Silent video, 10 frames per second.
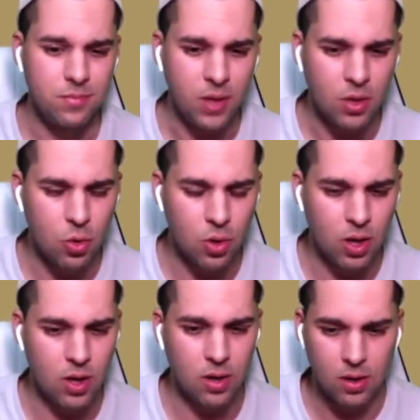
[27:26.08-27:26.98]
you
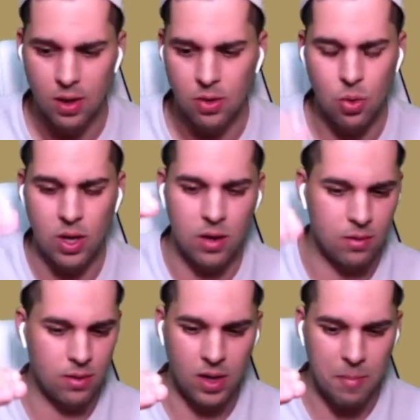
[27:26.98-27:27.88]
can
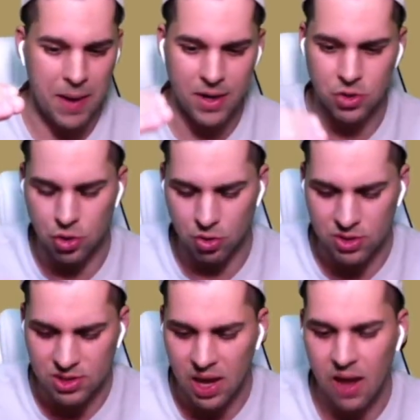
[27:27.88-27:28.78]
like manage your
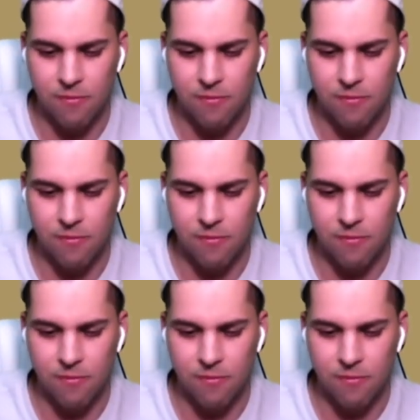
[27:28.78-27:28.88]
staff,